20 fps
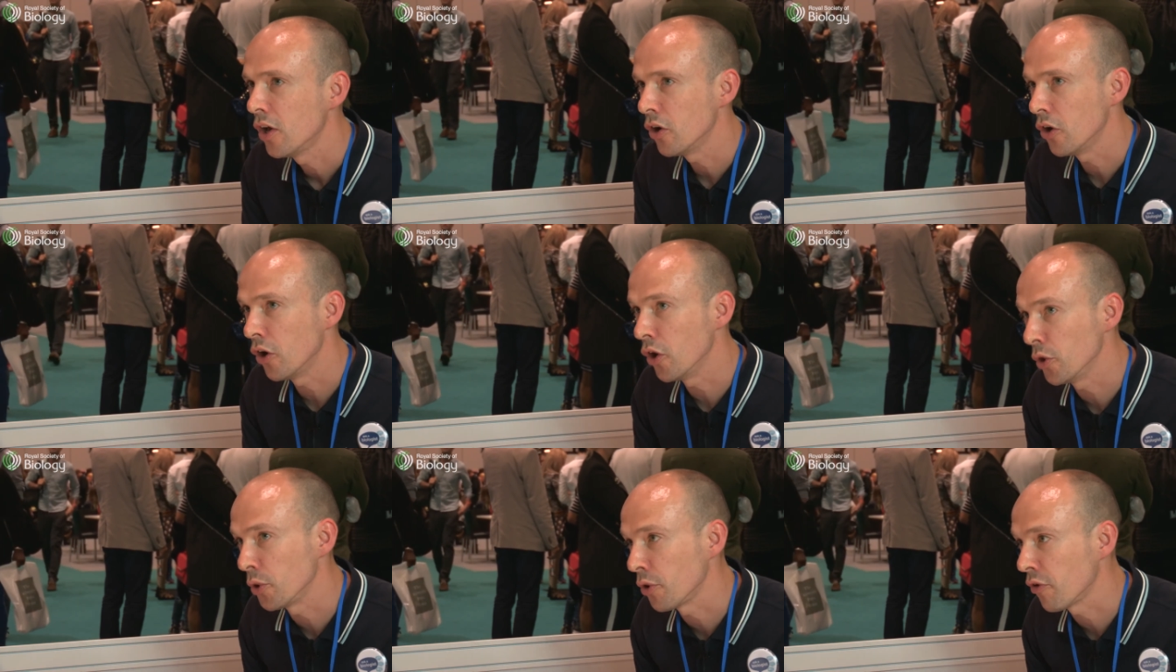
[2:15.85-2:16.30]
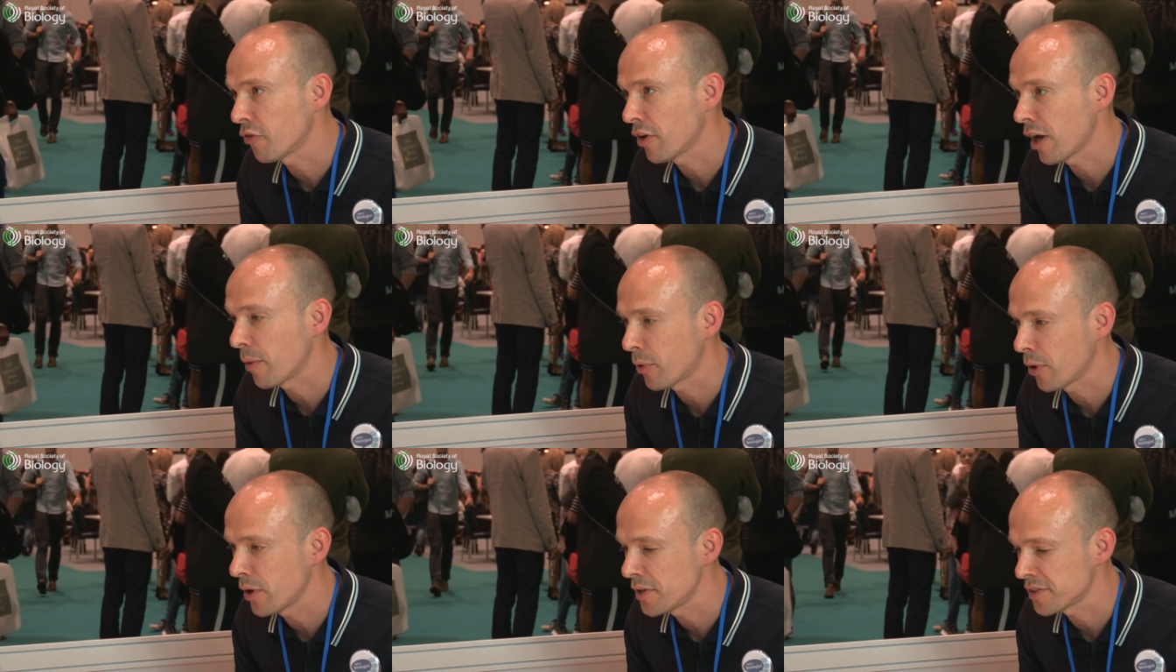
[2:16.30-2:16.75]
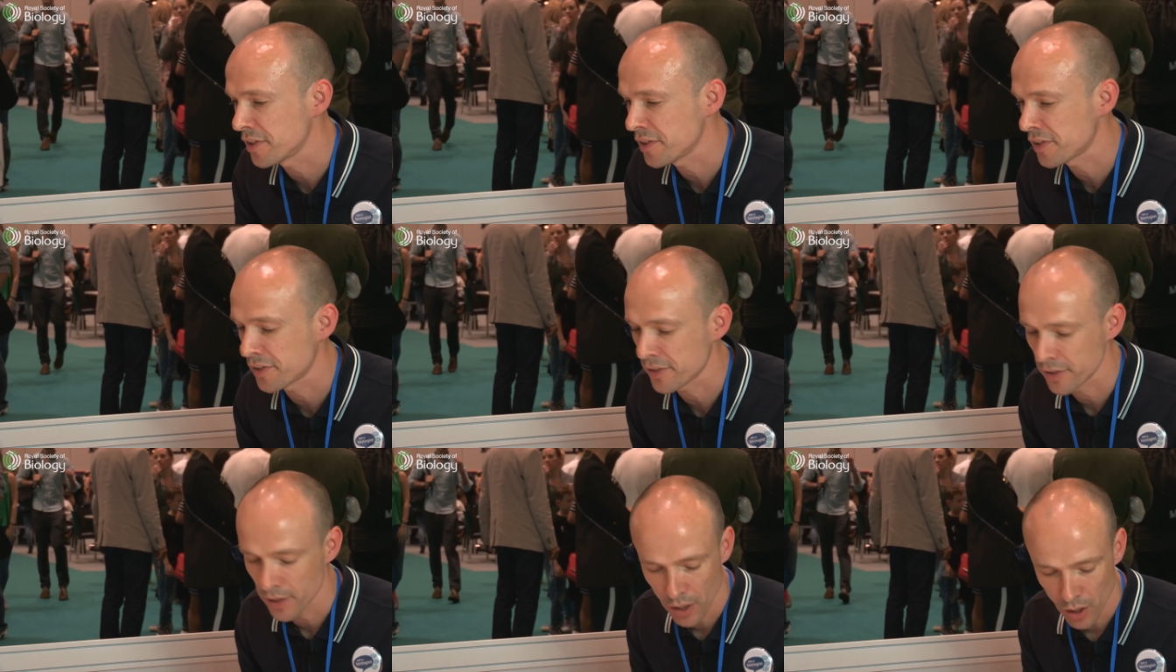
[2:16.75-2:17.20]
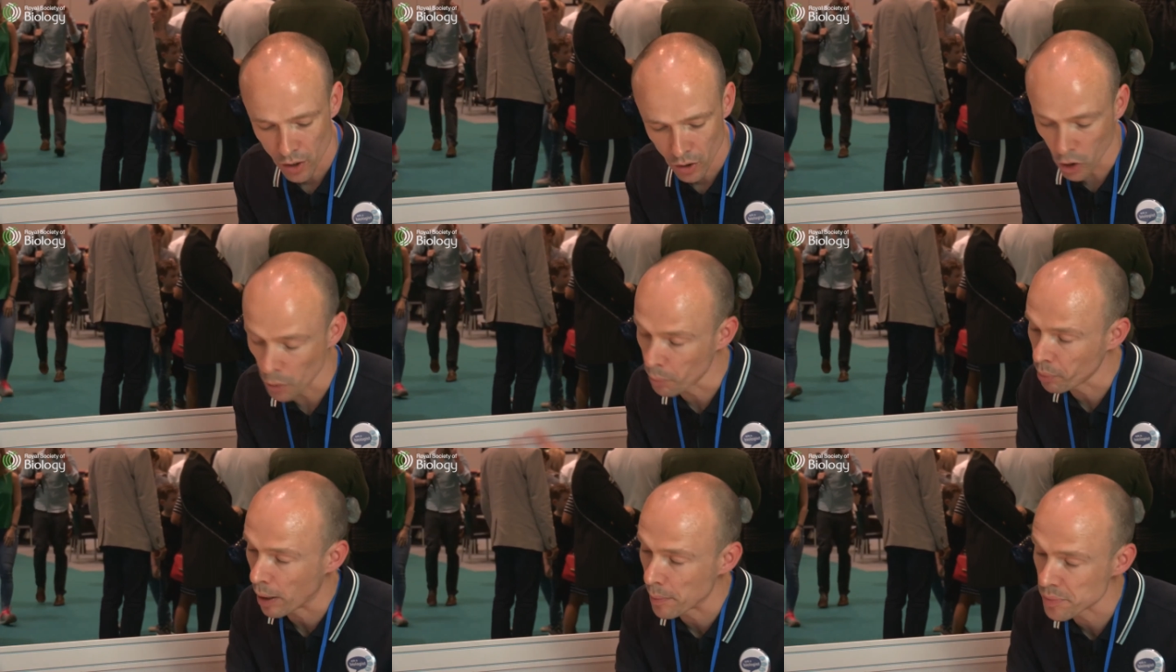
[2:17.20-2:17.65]
or lung fibrosis,
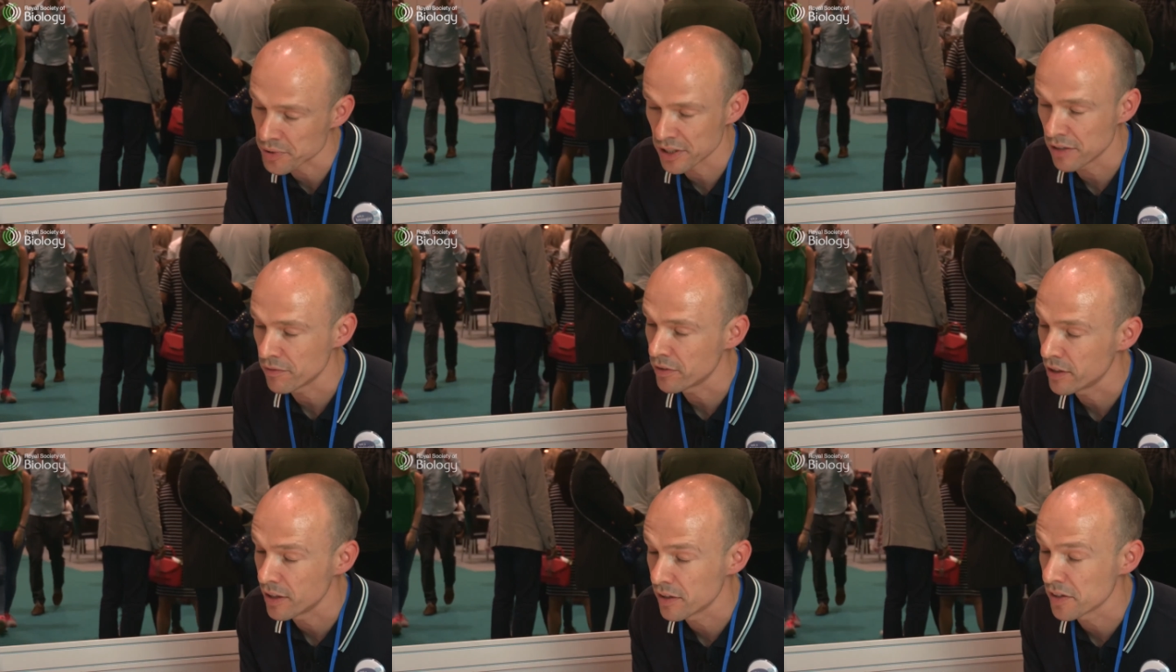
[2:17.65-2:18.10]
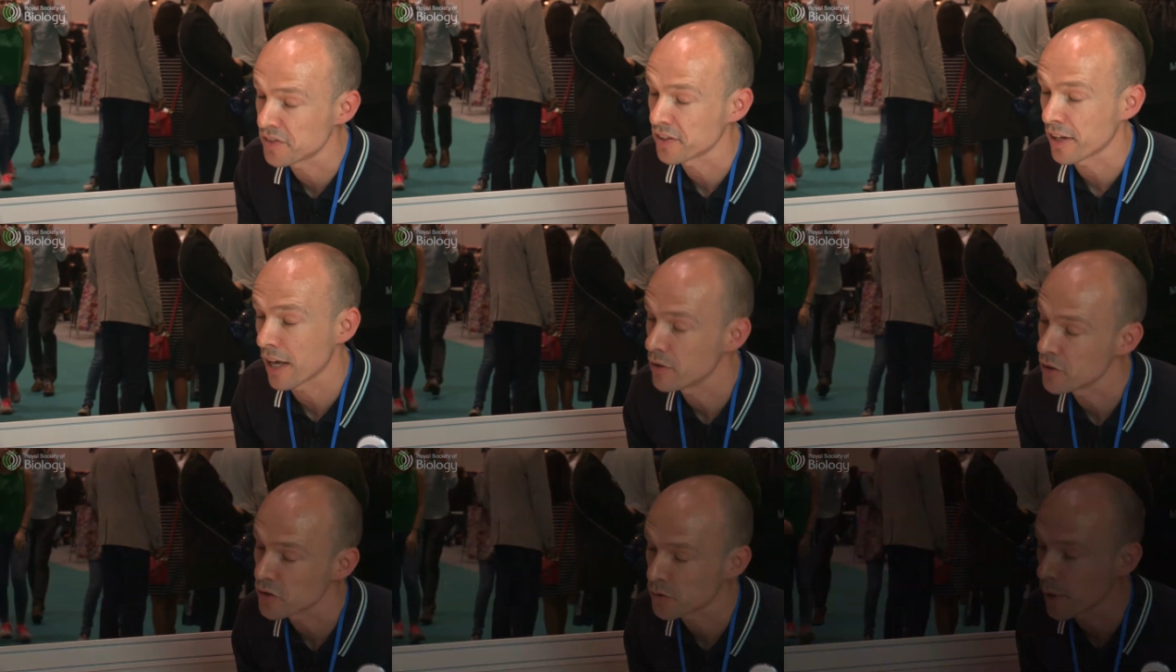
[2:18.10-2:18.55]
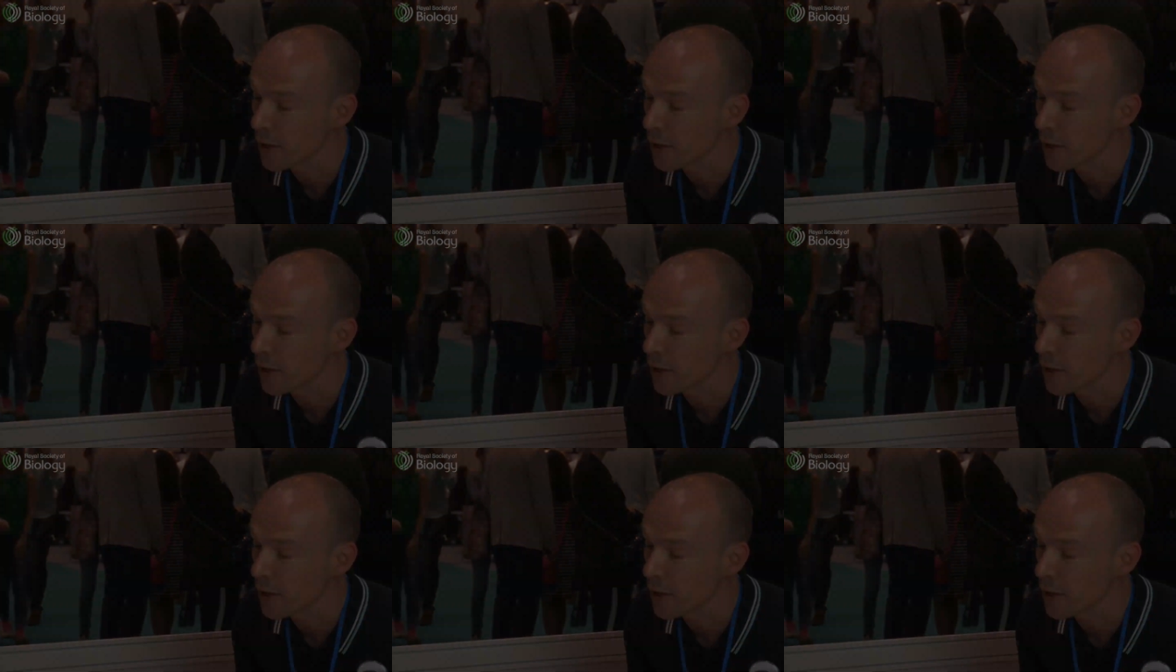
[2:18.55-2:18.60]
or perhaps even in the skin as